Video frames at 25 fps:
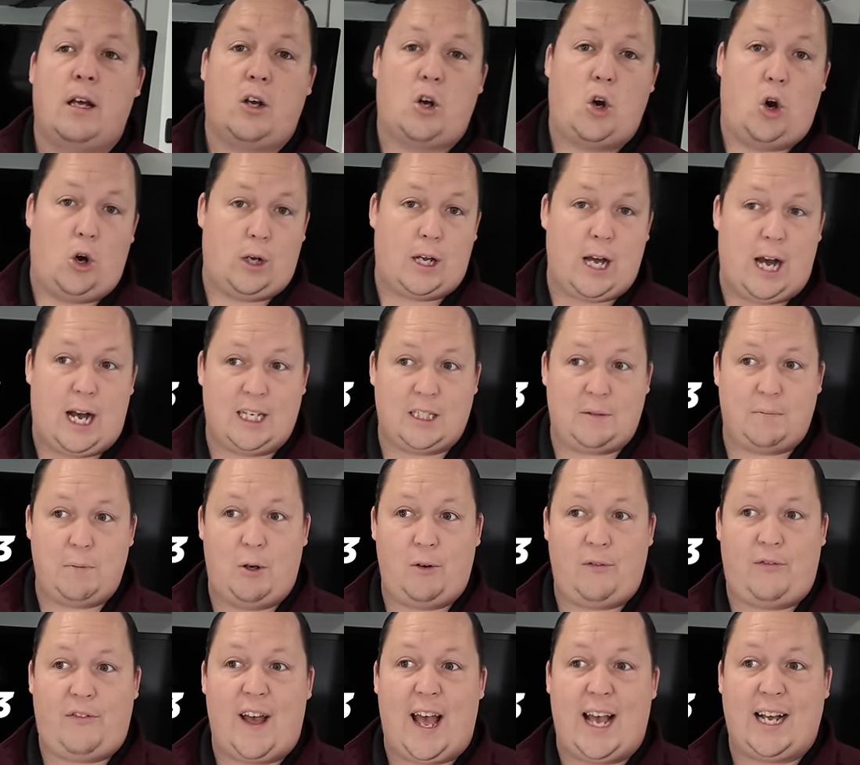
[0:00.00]
call
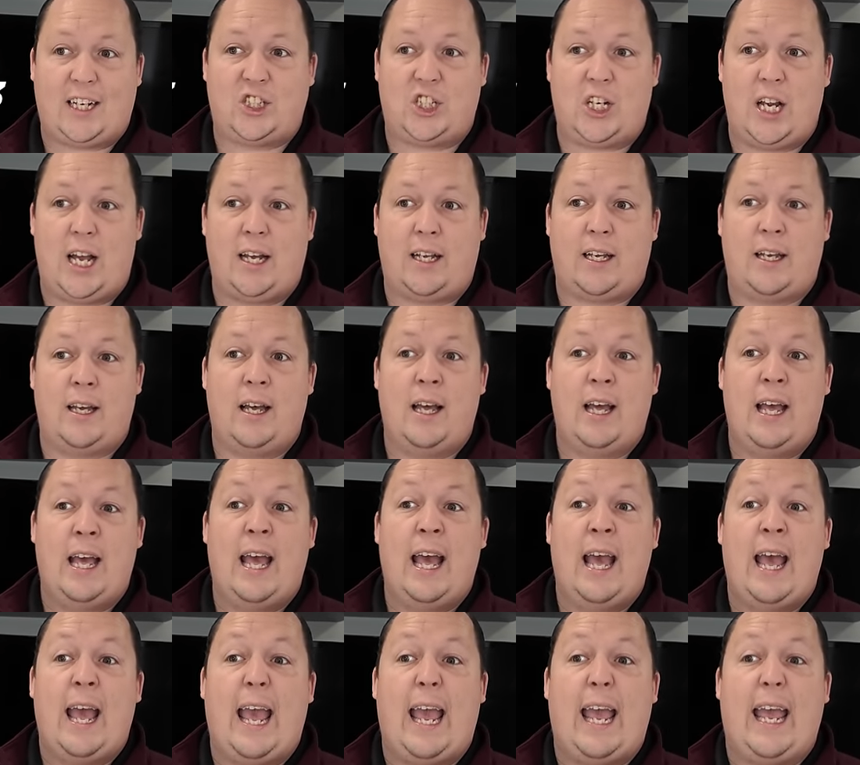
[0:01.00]
Cosmo and fact check,
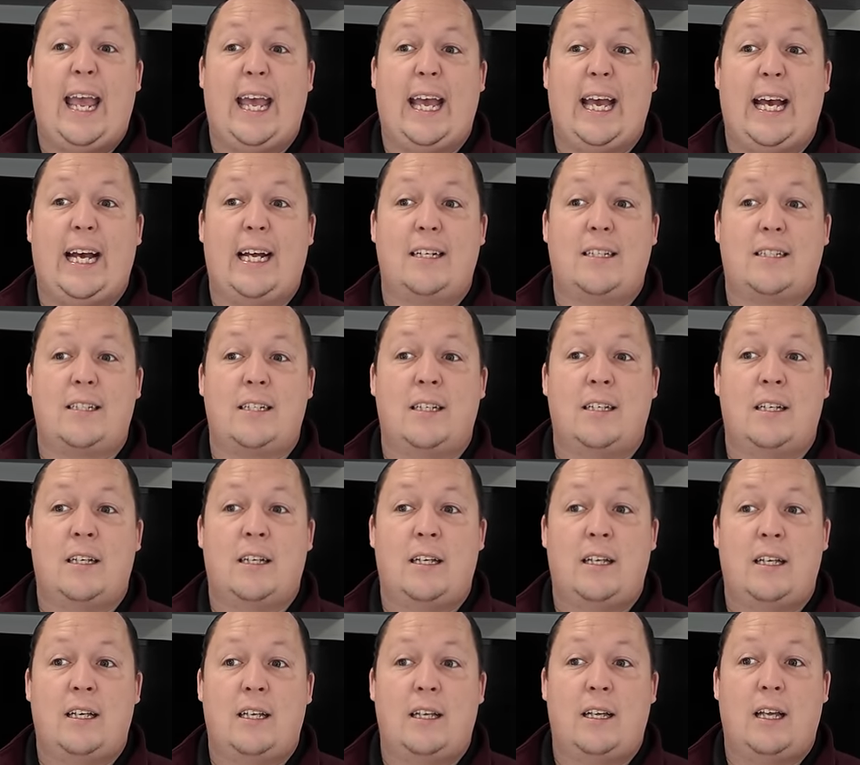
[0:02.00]
and
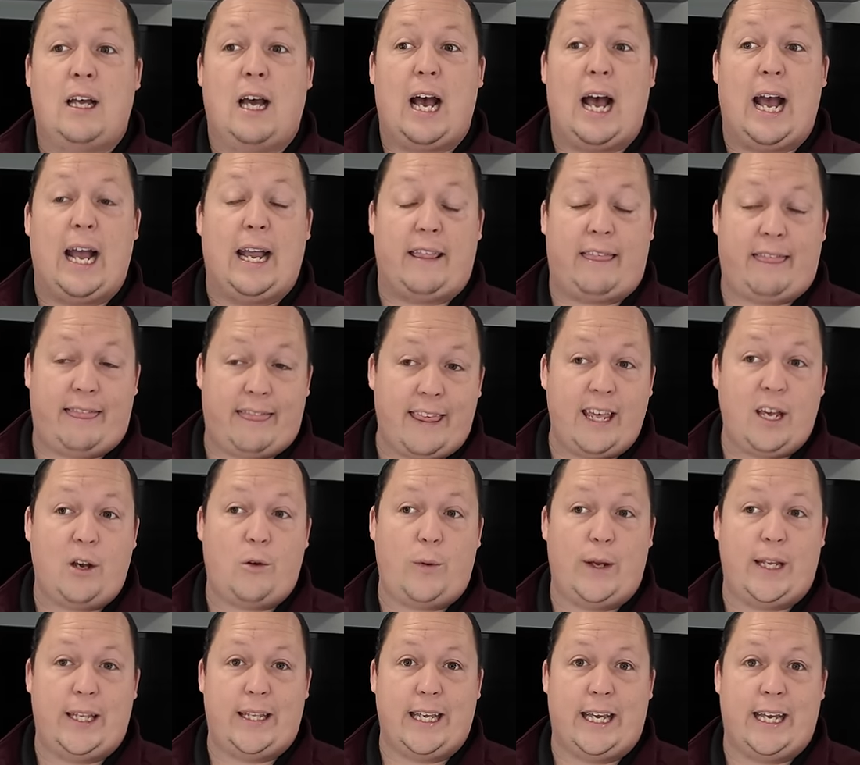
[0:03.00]
I
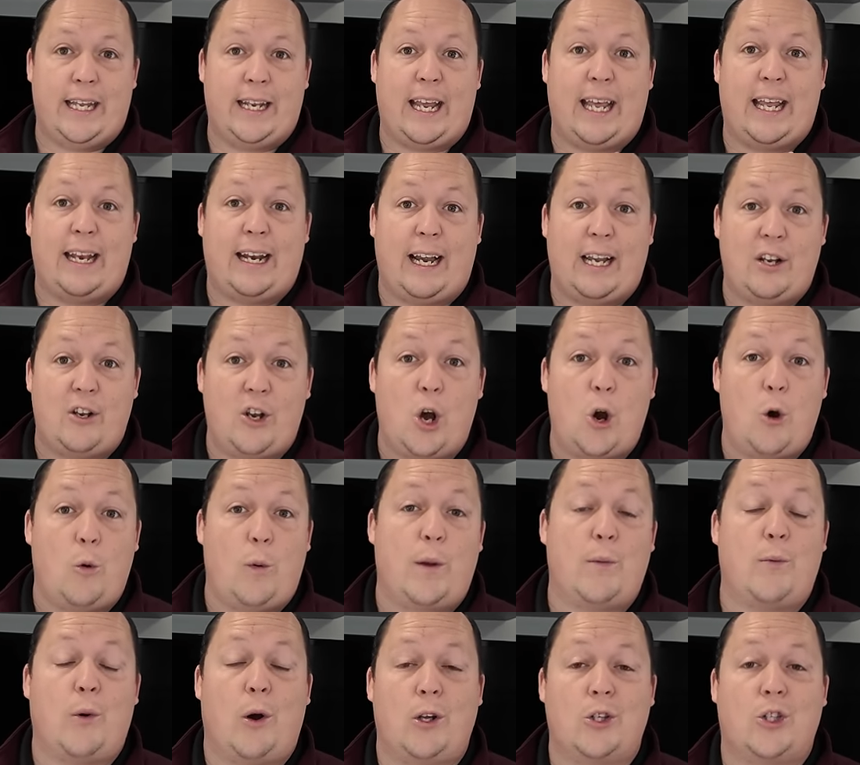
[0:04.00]
think we did, and I know
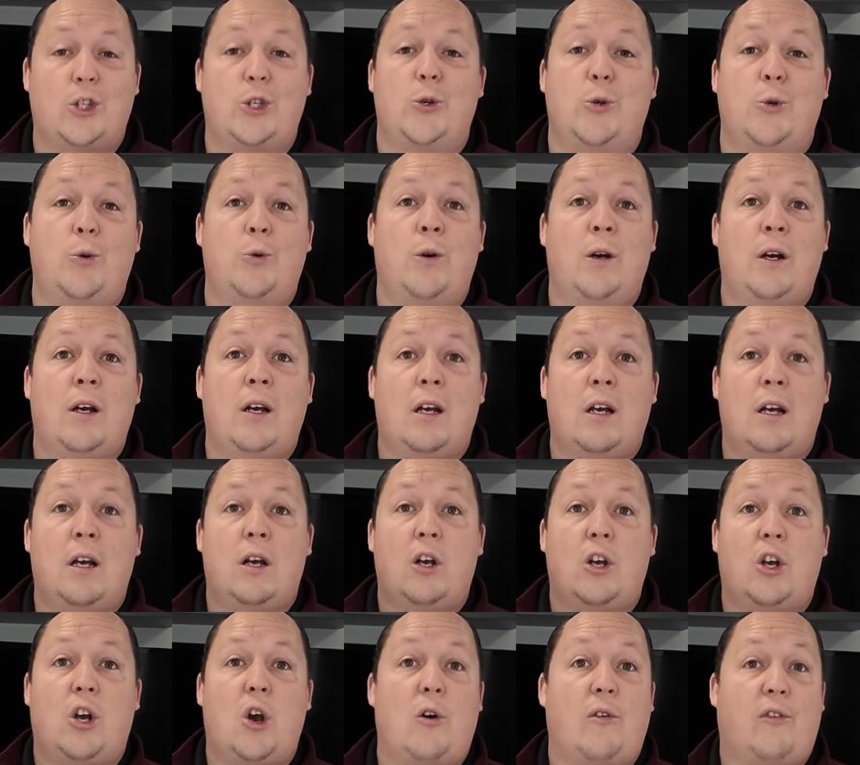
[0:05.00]
we want to
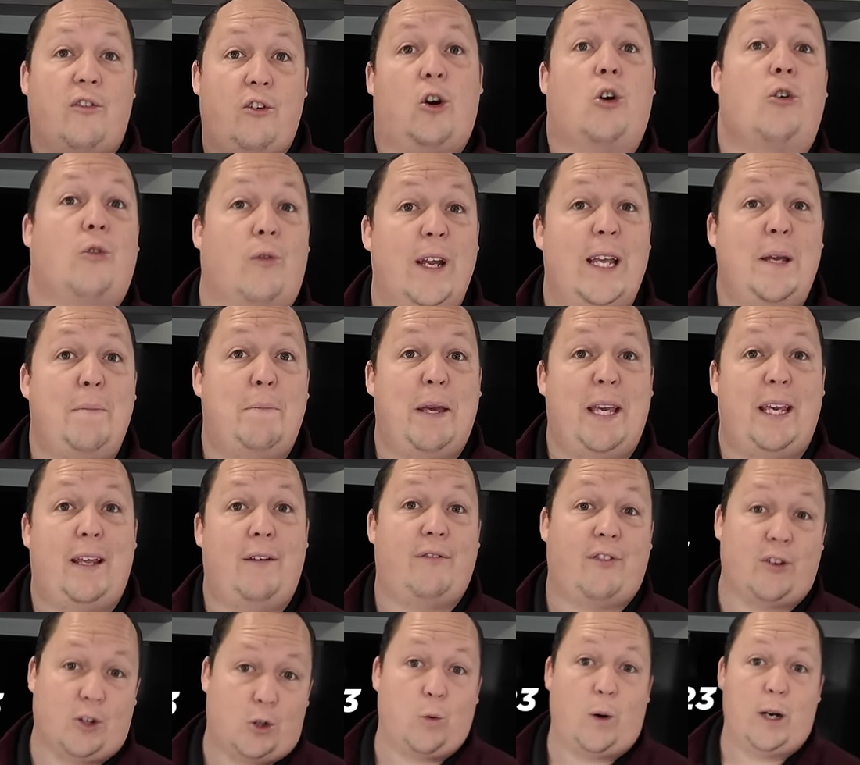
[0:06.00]
go for a
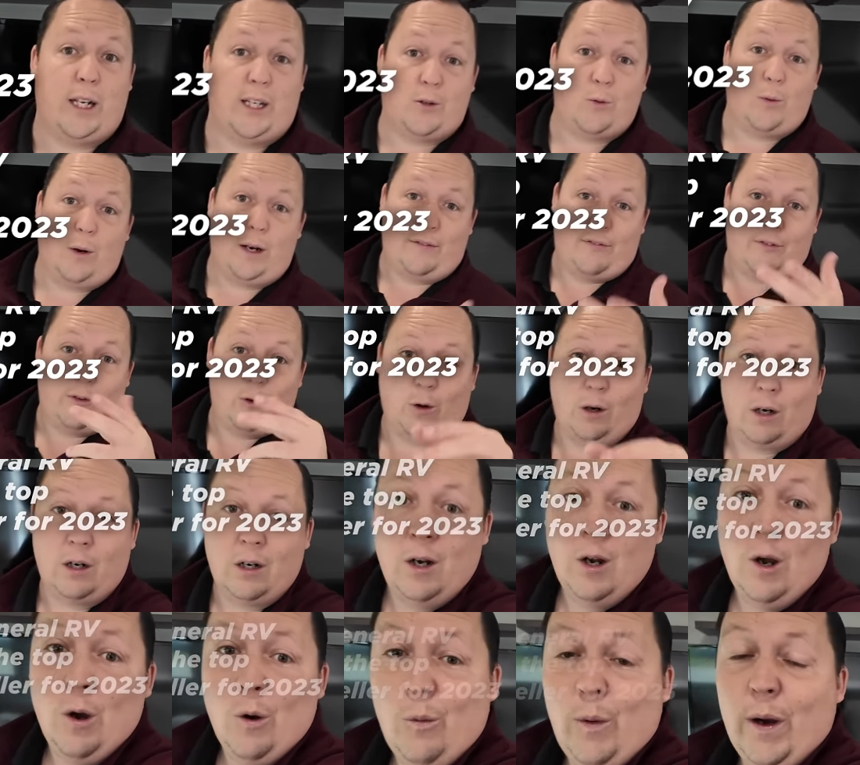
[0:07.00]
repeat for 2024. Sure.
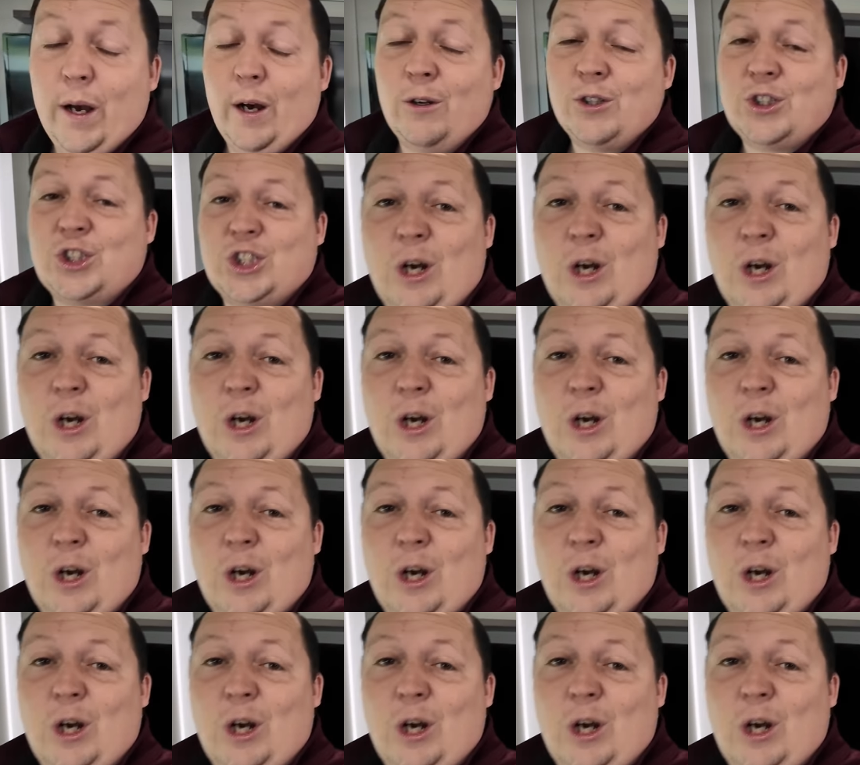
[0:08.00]
Will,